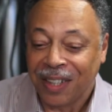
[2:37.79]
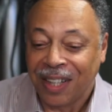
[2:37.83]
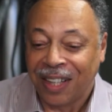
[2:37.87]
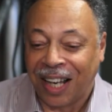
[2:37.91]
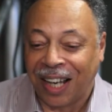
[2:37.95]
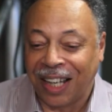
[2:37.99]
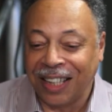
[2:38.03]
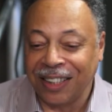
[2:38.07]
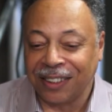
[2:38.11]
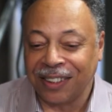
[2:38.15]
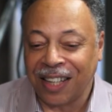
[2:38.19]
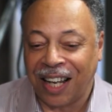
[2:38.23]

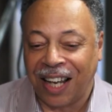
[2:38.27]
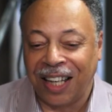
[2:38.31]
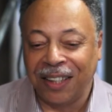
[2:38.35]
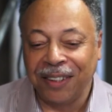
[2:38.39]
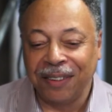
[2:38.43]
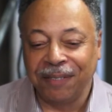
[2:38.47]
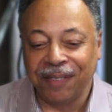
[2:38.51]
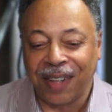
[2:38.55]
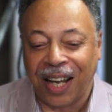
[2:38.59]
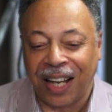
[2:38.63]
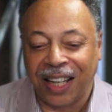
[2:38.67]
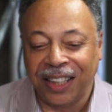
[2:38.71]
I
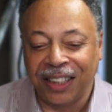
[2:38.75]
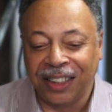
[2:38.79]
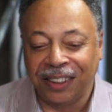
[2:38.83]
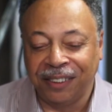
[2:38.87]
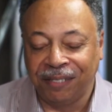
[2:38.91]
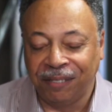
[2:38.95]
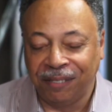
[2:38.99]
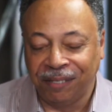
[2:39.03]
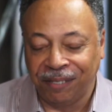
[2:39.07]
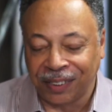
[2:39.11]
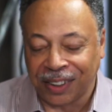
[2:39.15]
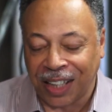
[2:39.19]
I I
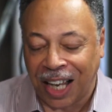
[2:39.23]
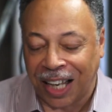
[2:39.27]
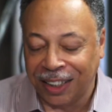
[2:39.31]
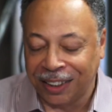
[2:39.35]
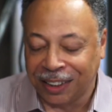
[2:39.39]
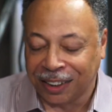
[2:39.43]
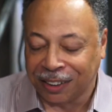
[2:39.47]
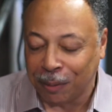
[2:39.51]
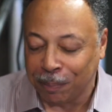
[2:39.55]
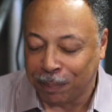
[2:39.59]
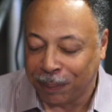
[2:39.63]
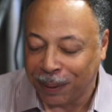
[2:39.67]

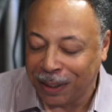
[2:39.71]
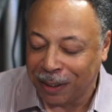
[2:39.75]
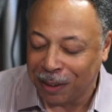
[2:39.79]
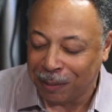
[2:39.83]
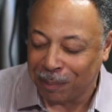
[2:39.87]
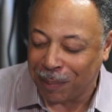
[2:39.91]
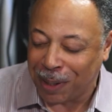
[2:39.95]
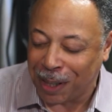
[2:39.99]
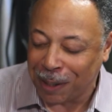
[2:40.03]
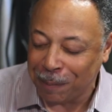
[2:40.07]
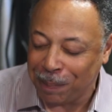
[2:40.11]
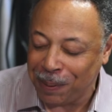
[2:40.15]
I'd completed
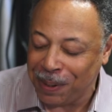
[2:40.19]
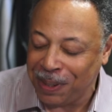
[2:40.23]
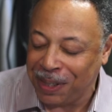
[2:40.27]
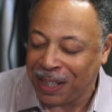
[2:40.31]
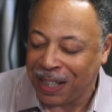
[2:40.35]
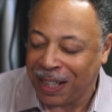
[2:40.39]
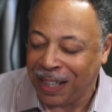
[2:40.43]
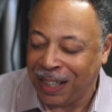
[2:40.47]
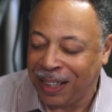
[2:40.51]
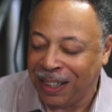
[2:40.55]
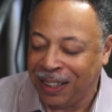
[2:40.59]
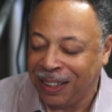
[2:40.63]
my B
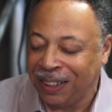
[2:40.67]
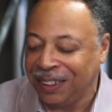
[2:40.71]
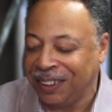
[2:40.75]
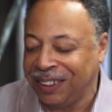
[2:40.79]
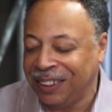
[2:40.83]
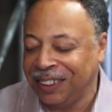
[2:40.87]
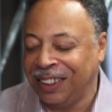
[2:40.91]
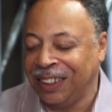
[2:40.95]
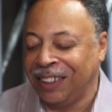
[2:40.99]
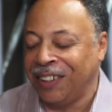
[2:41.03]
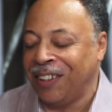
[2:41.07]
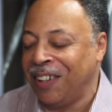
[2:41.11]
A
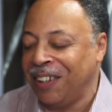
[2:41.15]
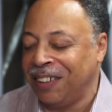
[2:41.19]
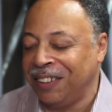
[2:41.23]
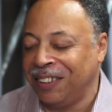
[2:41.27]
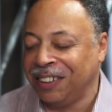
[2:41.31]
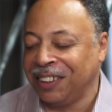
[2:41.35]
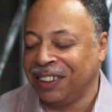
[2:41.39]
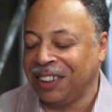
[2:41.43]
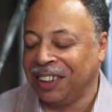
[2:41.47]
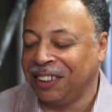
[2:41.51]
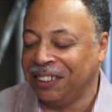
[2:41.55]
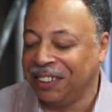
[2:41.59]
in
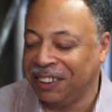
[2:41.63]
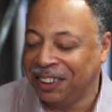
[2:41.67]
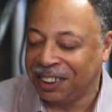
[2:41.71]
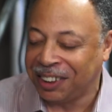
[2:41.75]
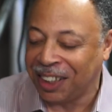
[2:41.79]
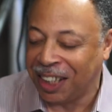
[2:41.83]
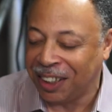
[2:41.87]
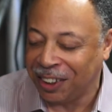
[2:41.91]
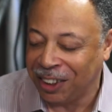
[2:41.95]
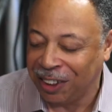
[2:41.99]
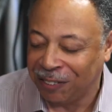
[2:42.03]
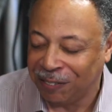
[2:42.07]
Honors English
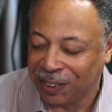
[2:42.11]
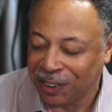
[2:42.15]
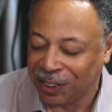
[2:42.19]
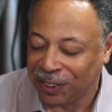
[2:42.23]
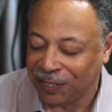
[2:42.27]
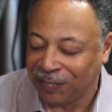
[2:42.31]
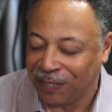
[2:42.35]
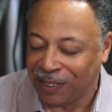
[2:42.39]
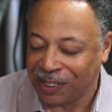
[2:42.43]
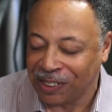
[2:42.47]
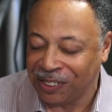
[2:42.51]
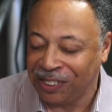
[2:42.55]
at
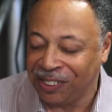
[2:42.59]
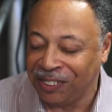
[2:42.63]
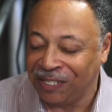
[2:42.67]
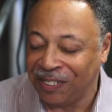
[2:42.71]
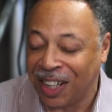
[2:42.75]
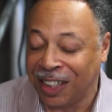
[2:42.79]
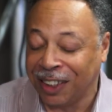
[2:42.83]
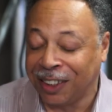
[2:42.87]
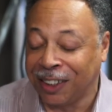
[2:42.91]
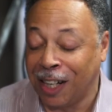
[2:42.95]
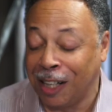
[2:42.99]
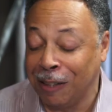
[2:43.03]
University of Waterloo.
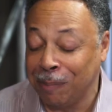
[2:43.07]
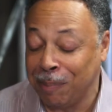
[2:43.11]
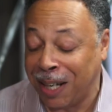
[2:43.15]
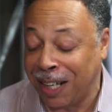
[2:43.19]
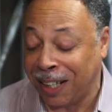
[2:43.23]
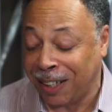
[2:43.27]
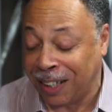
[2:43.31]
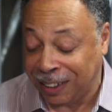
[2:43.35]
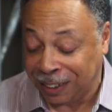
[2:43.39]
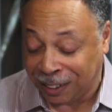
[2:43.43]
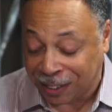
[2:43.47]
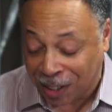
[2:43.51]
I'd gone
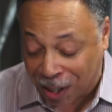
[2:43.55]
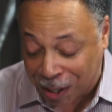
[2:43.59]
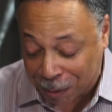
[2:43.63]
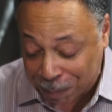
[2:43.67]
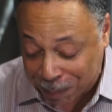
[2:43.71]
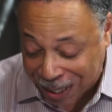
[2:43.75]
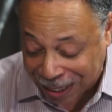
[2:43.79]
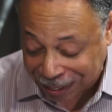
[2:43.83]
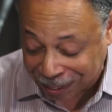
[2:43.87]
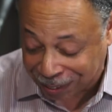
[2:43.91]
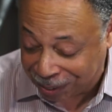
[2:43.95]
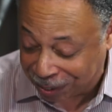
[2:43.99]
back. I'd gone
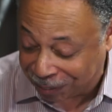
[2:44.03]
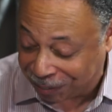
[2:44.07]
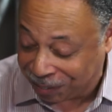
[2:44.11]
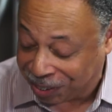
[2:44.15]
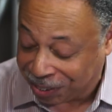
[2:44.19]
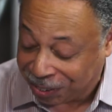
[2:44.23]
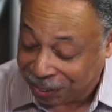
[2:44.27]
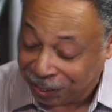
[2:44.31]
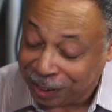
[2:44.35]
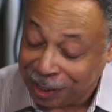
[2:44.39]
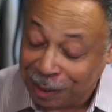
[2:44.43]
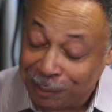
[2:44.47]
back to Nova
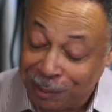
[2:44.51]
Scotia.